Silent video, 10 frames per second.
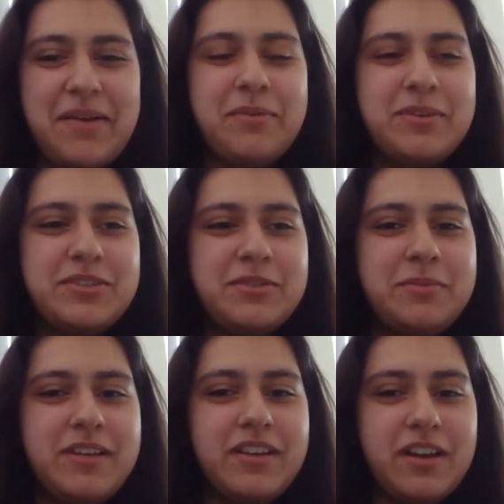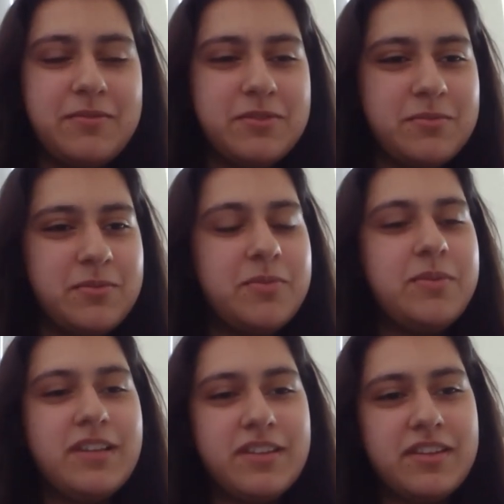Would you be comfortable
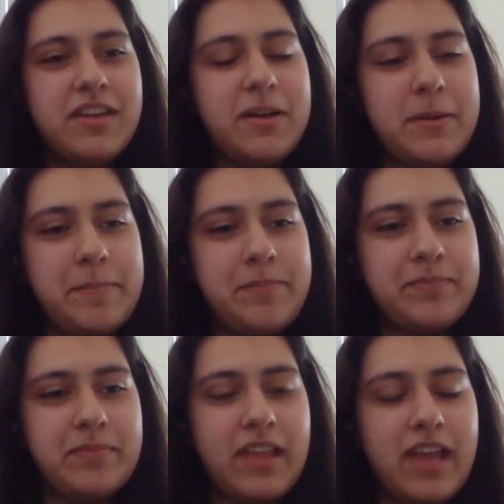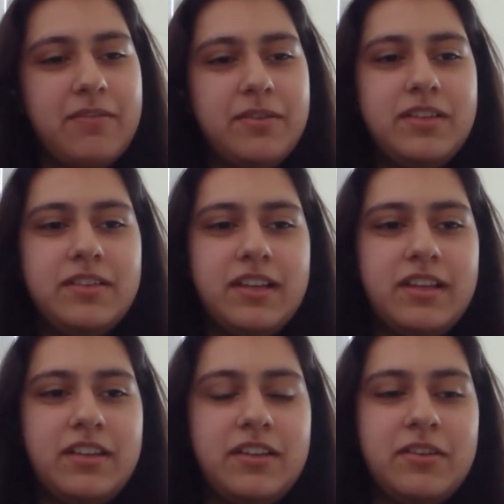with um, having
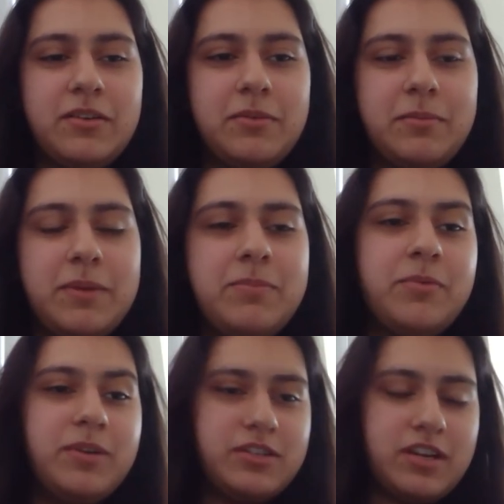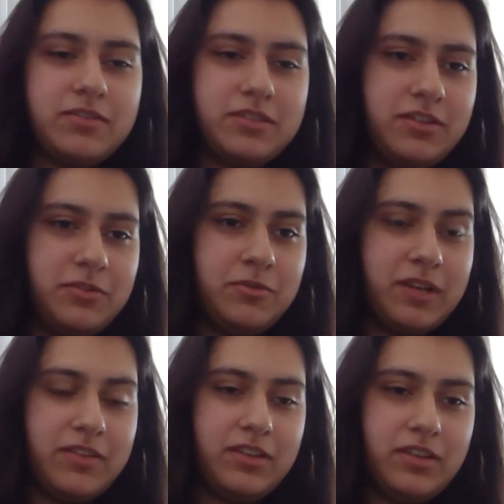like you know people reach out to you
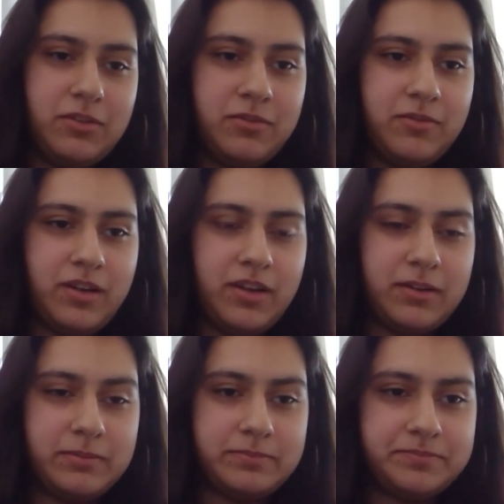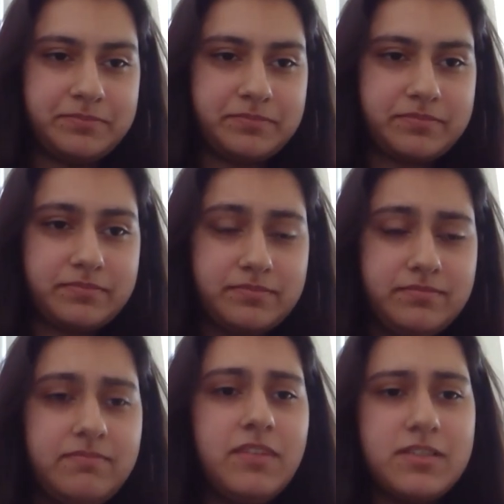now that you've um,
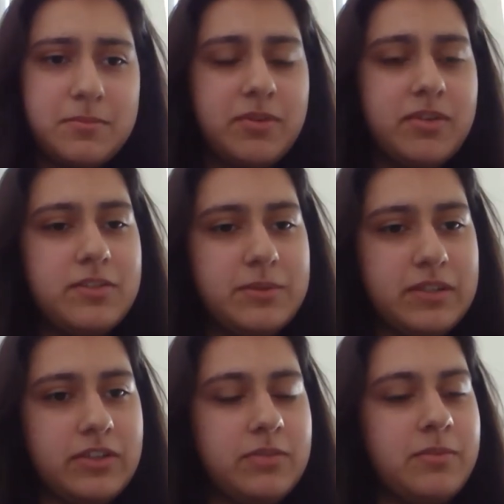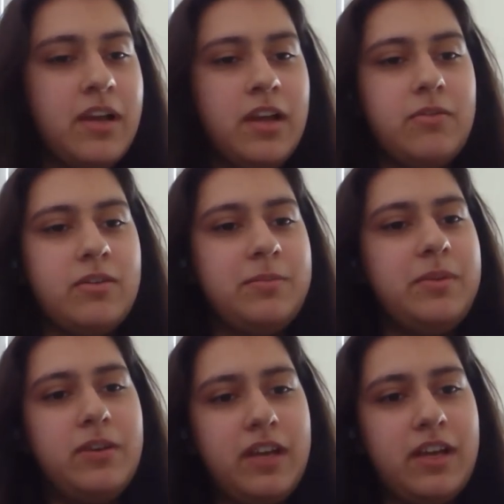spoken to our group, would it
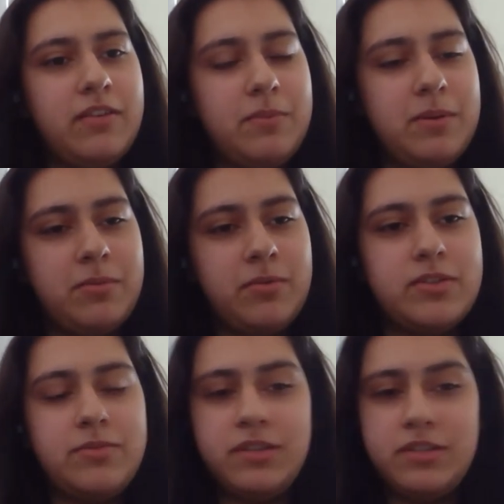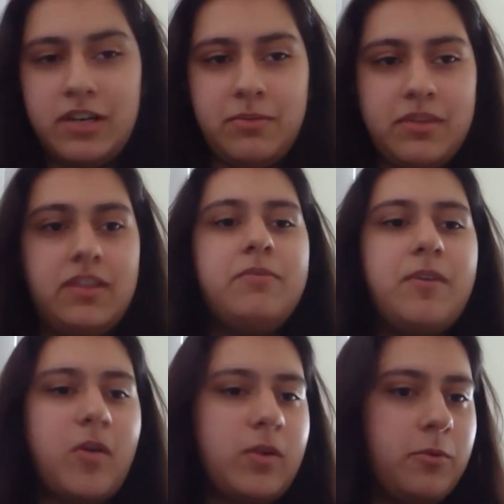be okay if people were to reach out with like
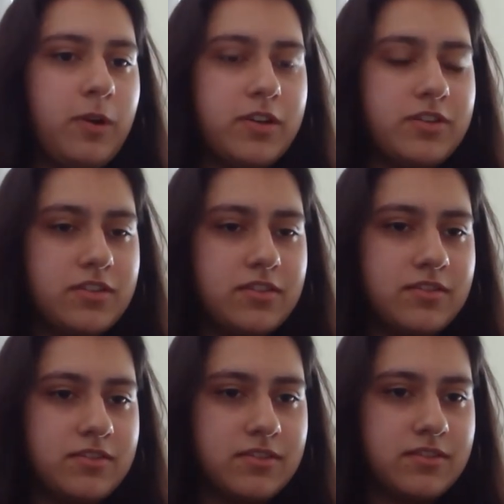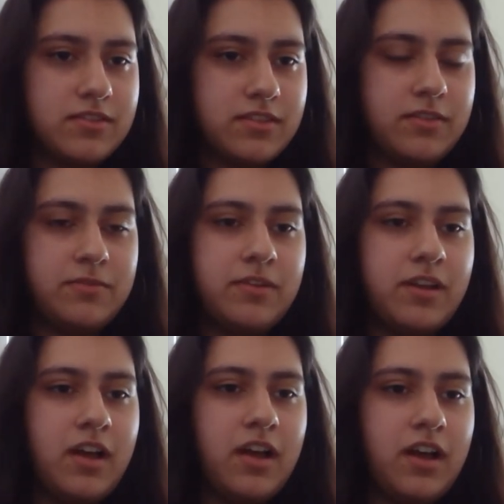follow up questions and stuff
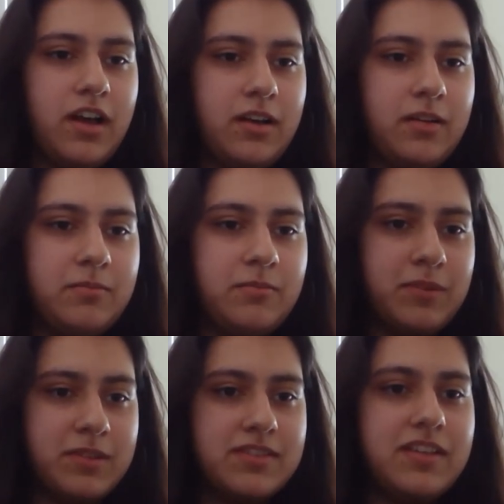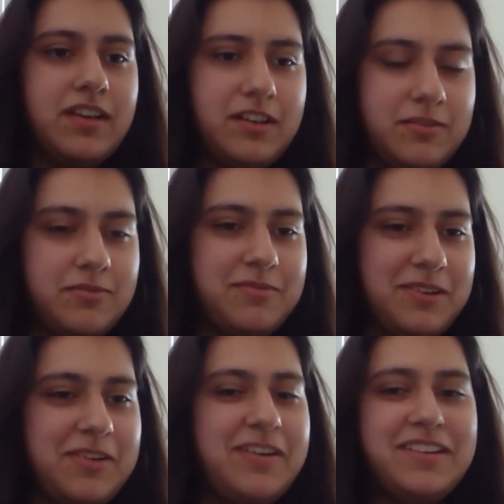um, once they kind of,
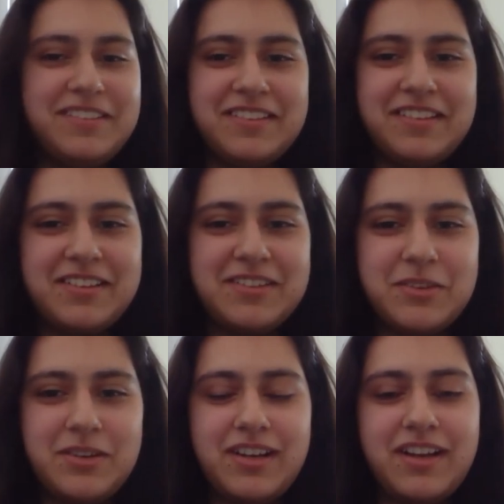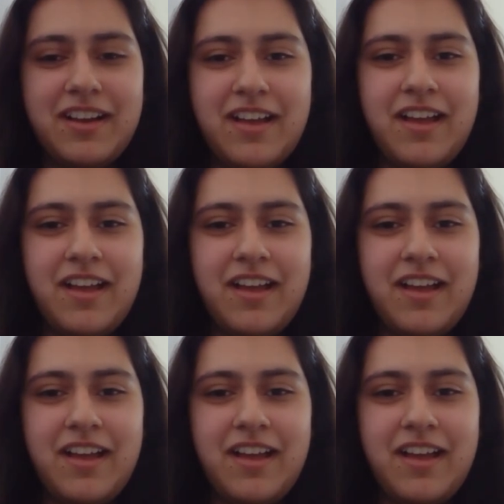all right, that's great.